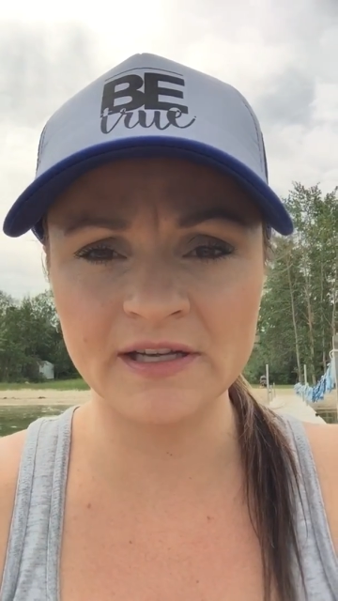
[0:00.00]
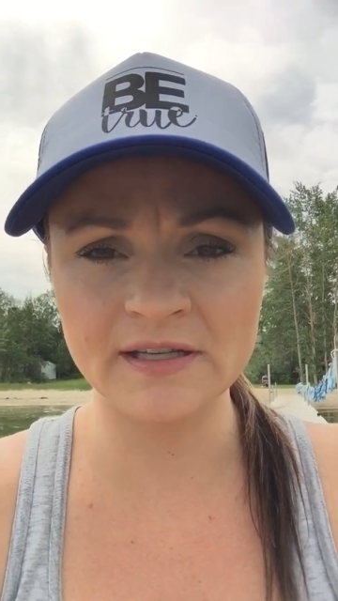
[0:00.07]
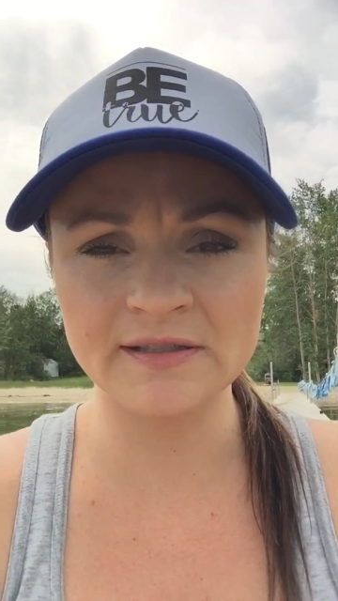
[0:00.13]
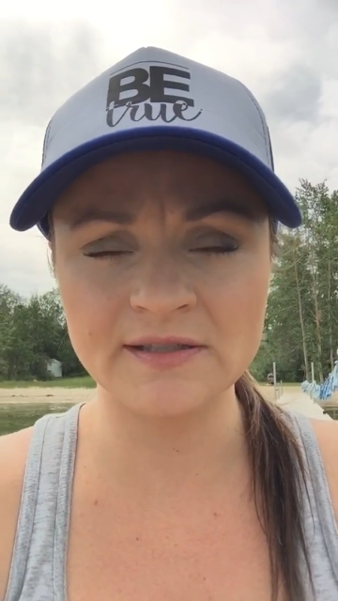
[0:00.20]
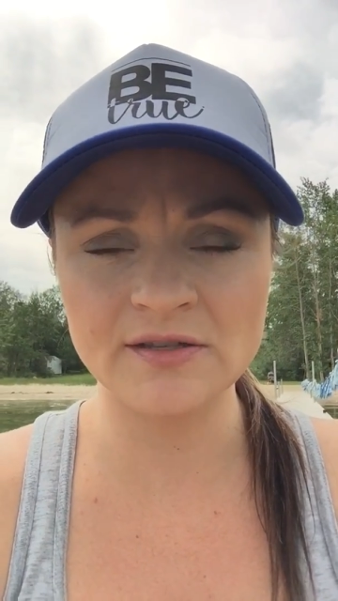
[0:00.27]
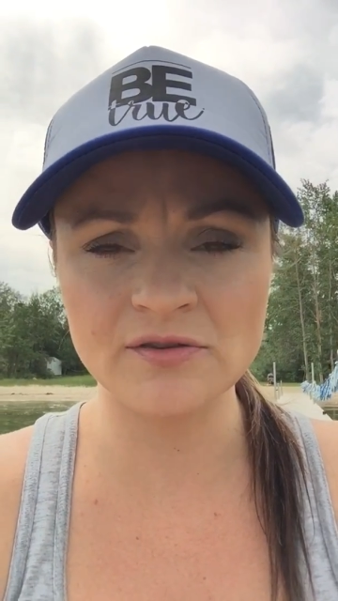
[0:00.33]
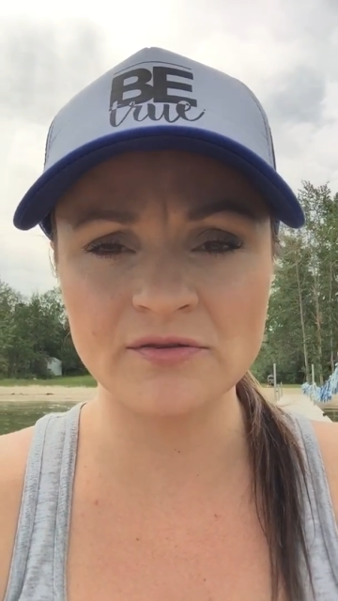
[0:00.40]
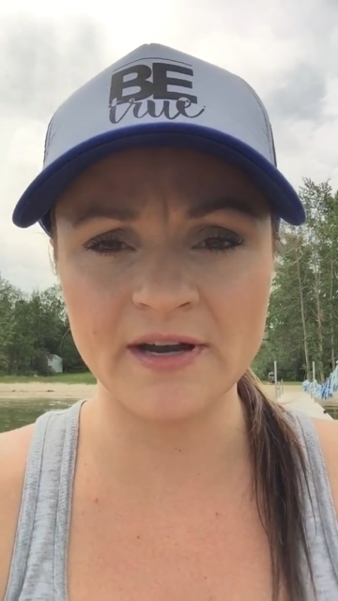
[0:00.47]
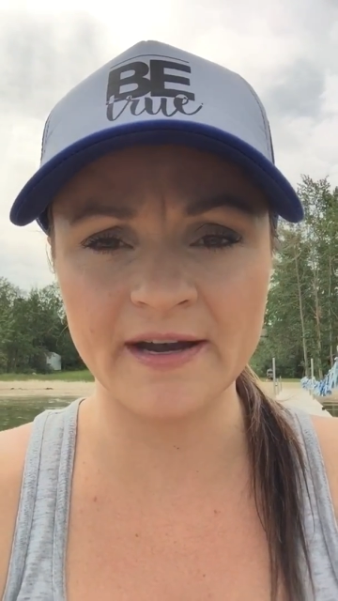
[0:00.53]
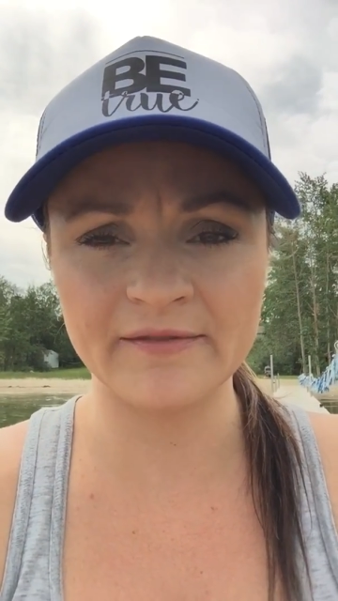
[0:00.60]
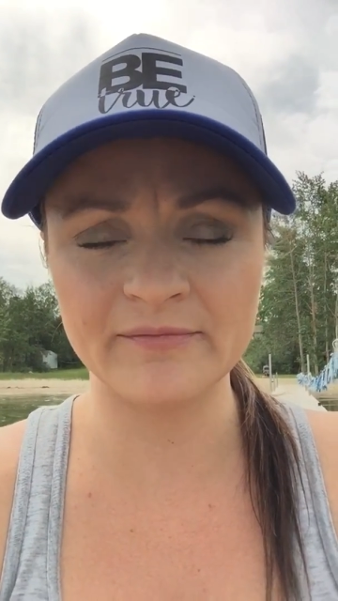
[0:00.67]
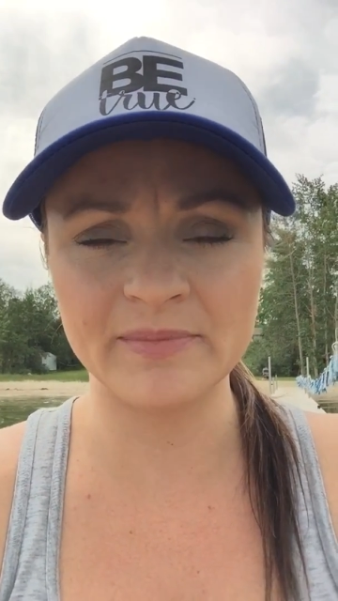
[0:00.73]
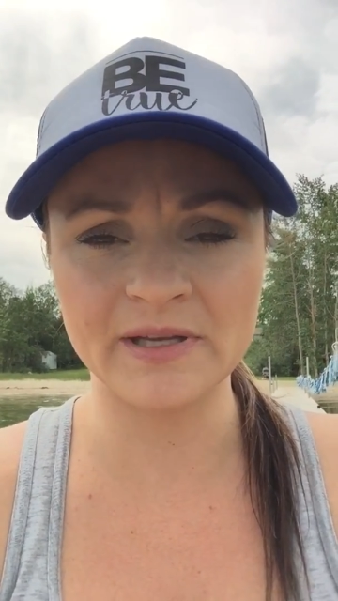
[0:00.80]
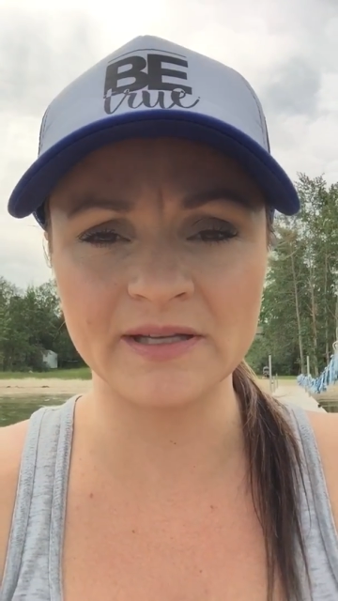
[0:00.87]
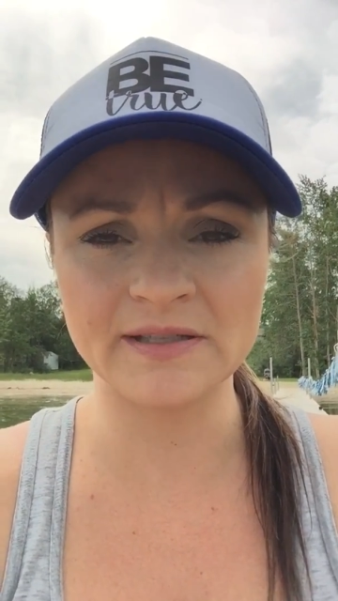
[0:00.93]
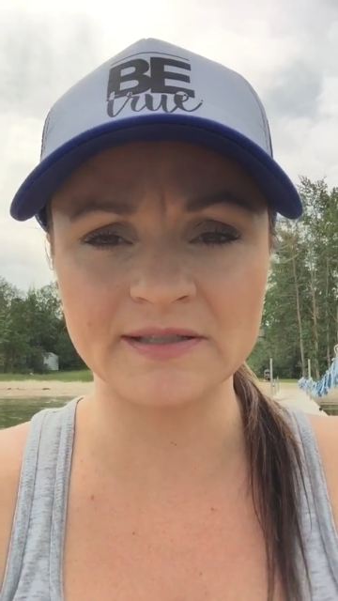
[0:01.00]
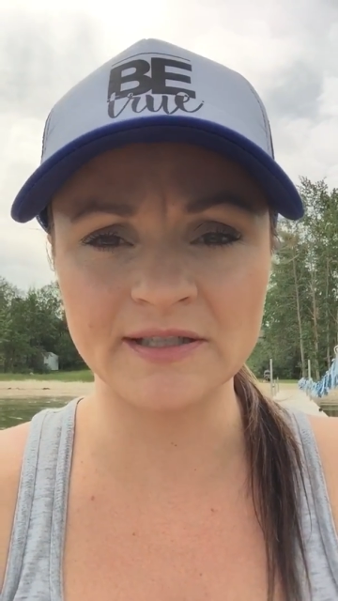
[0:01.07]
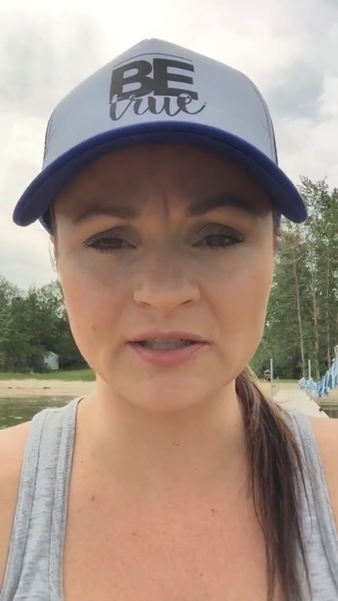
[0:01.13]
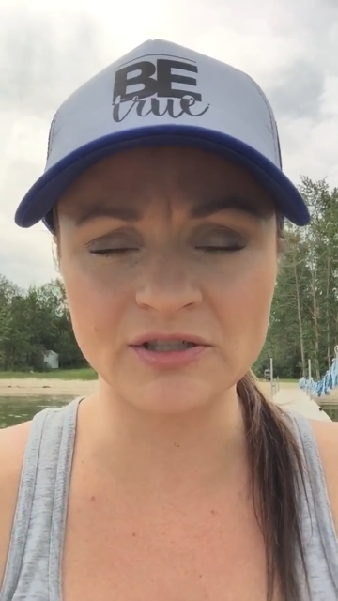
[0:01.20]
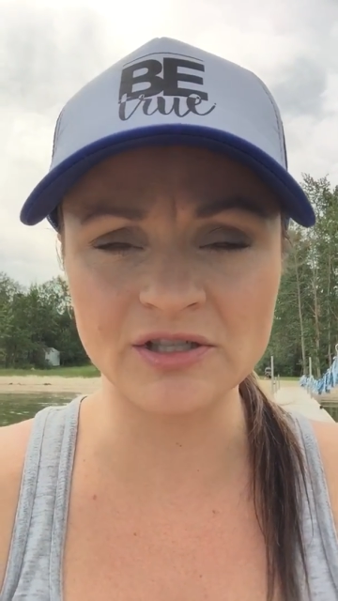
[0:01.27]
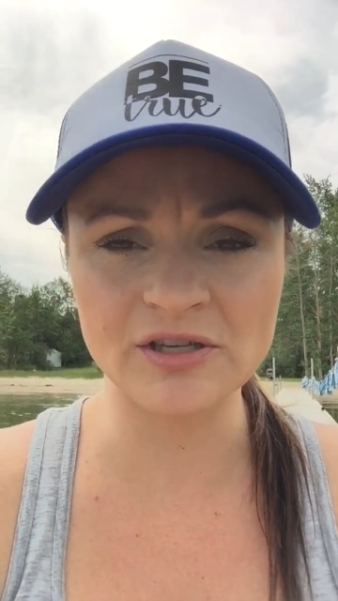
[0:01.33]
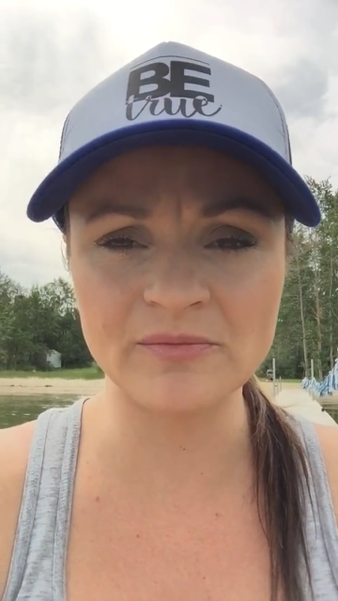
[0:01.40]
kids who have been
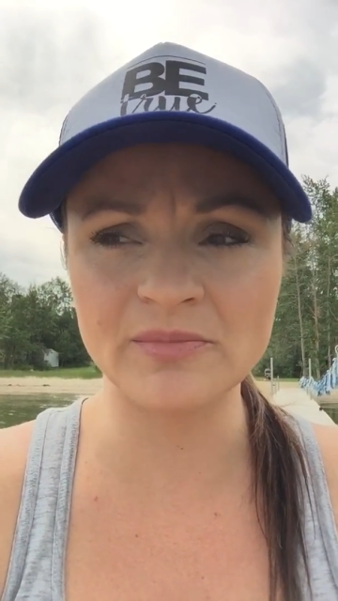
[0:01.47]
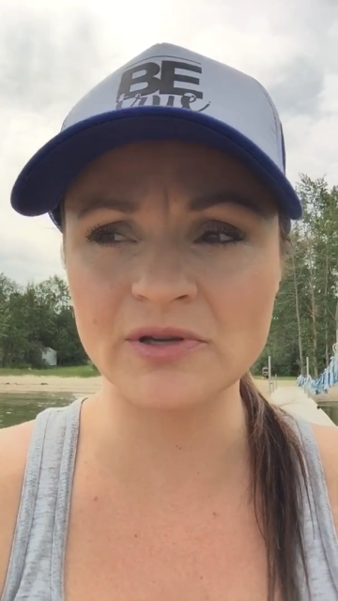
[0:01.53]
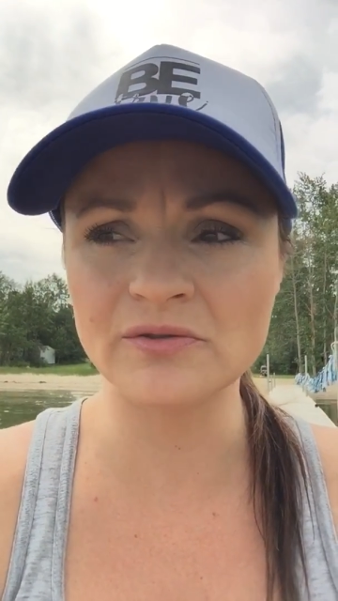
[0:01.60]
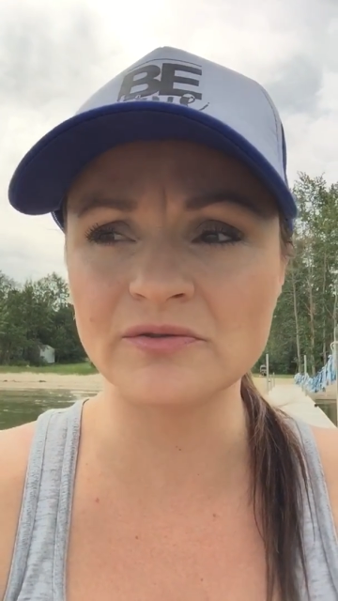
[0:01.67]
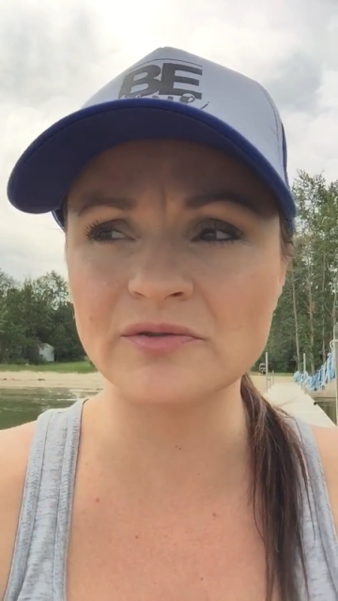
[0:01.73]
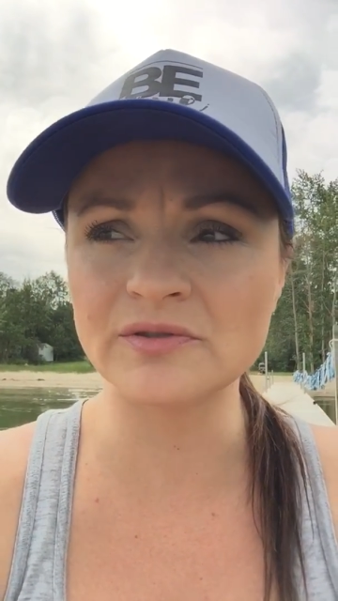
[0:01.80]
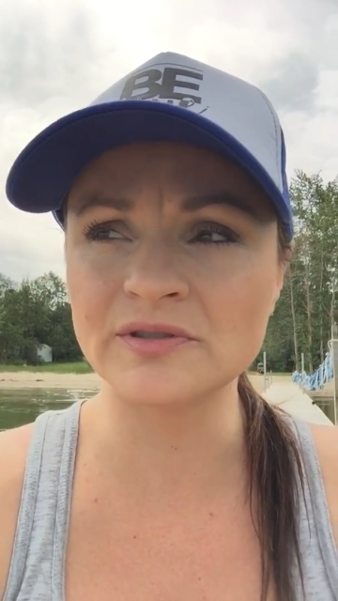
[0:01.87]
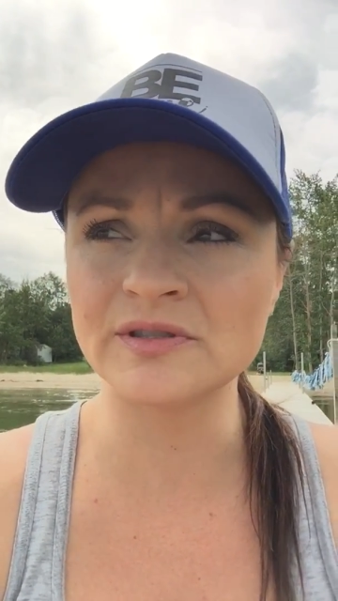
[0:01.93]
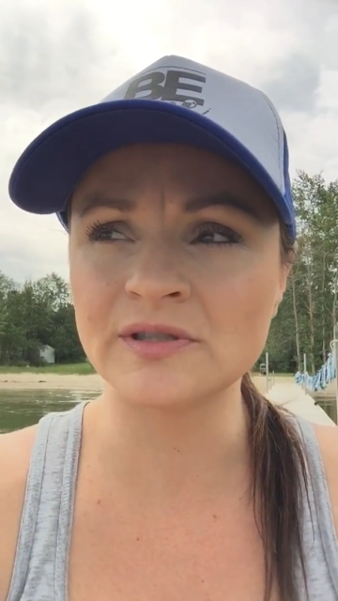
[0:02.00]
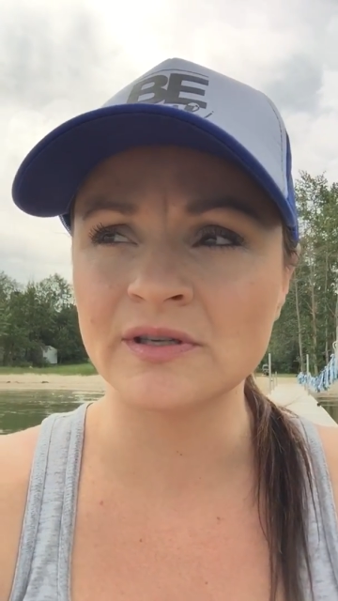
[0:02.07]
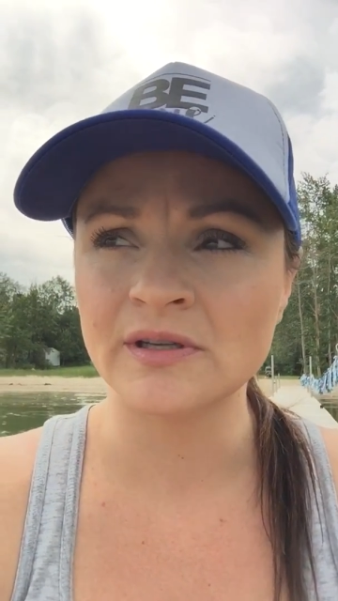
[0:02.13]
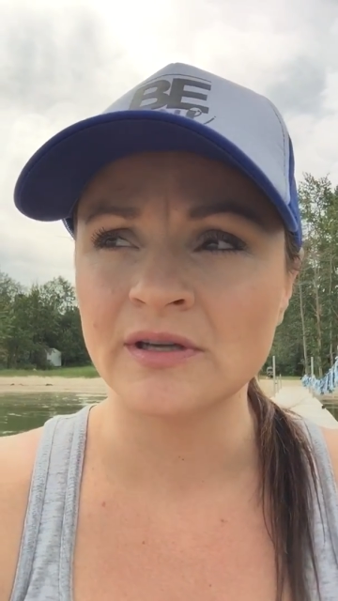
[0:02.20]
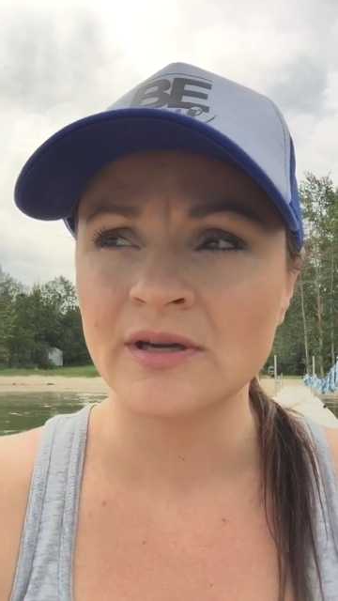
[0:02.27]
sexually abused